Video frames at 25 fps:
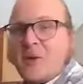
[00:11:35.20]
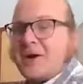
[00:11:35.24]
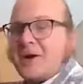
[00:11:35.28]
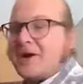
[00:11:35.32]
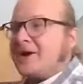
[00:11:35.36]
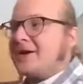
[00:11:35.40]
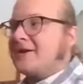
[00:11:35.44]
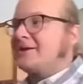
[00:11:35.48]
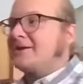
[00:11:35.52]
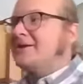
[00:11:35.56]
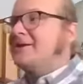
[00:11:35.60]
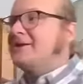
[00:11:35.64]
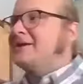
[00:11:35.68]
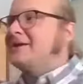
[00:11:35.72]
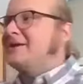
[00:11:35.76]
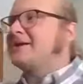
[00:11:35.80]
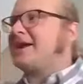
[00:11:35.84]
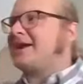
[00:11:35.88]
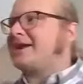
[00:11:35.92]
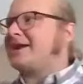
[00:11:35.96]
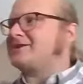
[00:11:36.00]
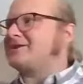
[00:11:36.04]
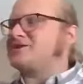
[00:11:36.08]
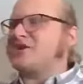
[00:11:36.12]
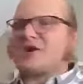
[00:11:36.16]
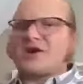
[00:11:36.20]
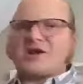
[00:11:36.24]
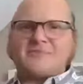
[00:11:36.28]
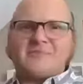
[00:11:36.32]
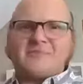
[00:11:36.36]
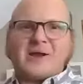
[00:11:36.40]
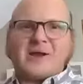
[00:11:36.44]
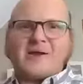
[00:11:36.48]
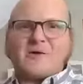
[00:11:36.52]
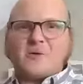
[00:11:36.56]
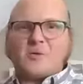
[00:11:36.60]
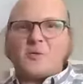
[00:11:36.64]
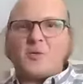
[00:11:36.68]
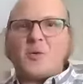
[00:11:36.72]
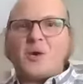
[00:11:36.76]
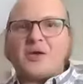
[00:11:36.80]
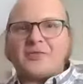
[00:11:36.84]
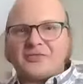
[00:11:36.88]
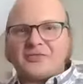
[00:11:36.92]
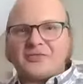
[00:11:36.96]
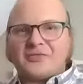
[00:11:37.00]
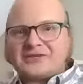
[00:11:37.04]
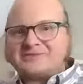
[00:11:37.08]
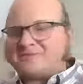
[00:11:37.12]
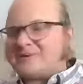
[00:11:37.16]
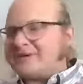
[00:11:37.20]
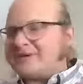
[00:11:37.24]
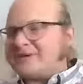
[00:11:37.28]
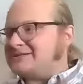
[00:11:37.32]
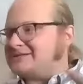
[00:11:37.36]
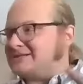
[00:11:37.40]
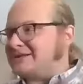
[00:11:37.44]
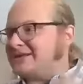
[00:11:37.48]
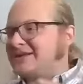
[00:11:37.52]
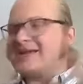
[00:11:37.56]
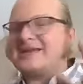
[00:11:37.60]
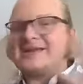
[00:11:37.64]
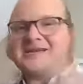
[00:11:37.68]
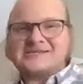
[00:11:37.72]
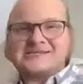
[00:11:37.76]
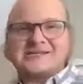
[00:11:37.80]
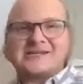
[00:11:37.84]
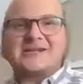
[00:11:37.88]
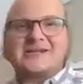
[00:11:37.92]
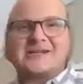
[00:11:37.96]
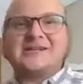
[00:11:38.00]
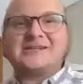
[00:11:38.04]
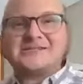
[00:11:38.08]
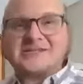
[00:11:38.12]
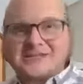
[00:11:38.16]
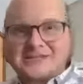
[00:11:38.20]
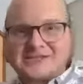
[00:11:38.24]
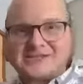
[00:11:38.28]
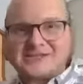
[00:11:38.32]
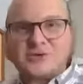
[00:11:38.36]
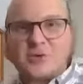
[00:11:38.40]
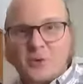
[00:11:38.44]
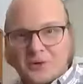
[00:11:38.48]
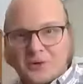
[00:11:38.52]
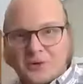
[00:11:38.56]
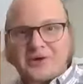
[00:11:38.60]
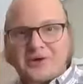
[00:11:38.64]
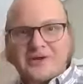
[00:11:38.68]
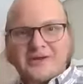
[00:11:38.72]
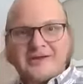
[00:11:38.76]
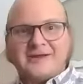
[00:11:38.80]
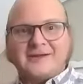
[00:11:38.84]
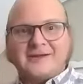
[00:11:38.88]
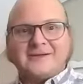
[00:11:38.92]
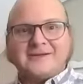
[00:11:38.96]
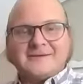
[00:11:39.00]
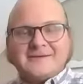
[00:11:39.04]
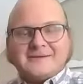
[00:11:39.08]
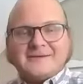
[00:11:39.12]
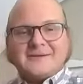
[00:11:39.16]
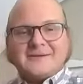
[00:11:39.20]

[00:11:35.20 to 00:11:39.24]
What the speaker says: want to kind of talk about what this piece is, like it's a story.